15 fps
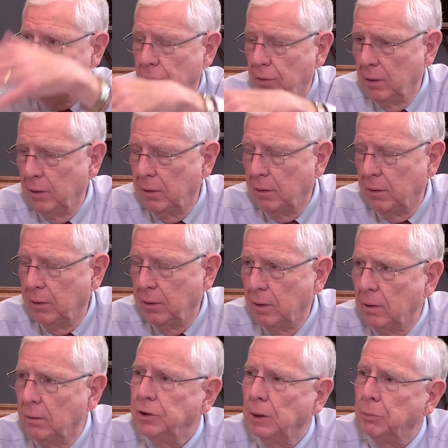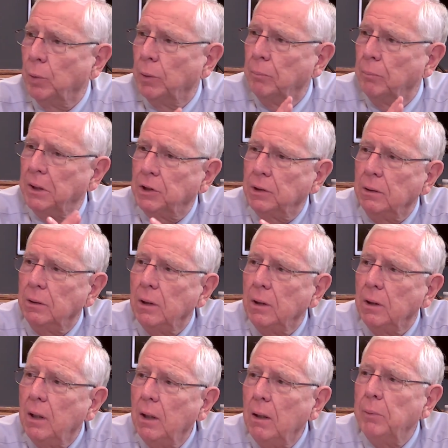factored into the subsequent budget,
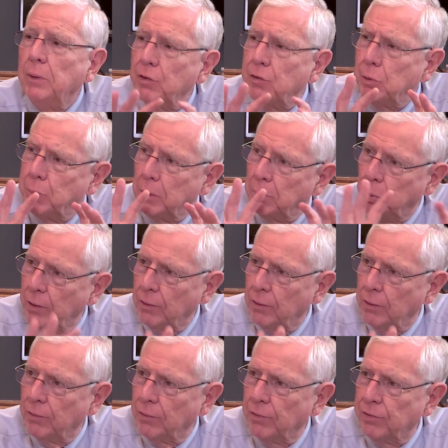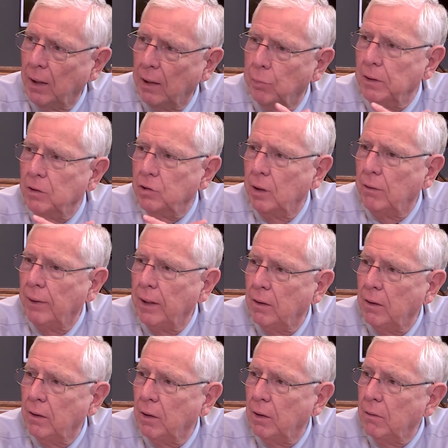but this has been put aside. It's been
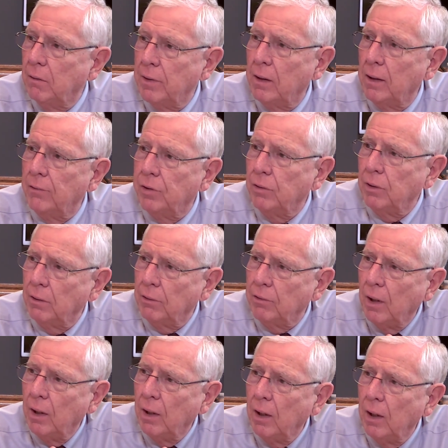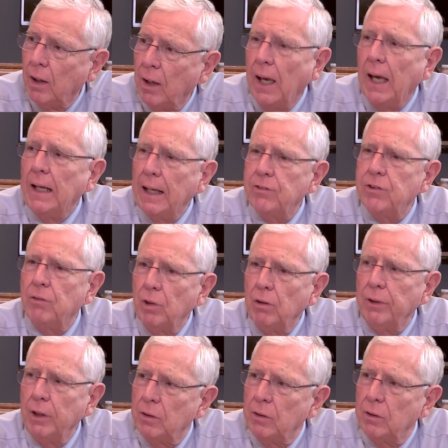generated over the last 2 years. And that's a
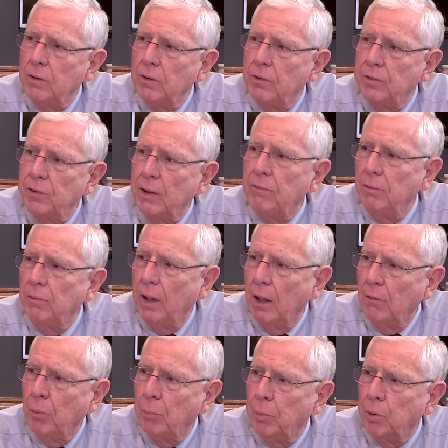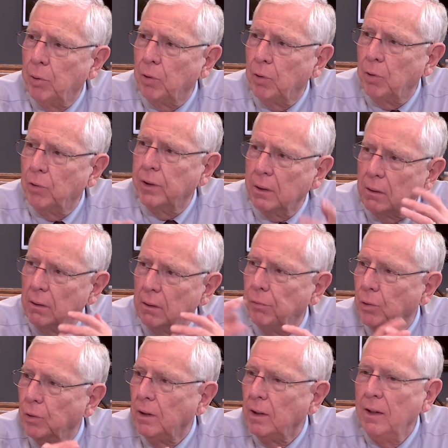really good safety valve, particularly
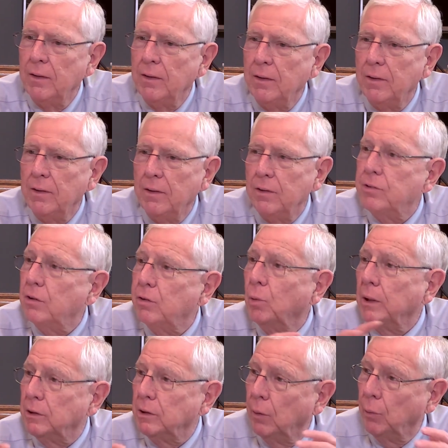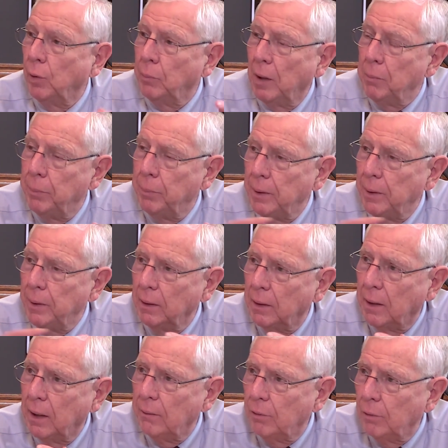for the situation that we might be
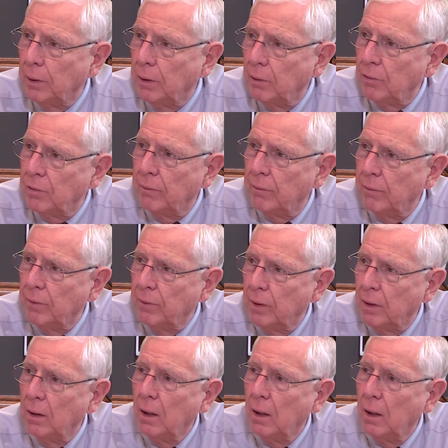encountering because of the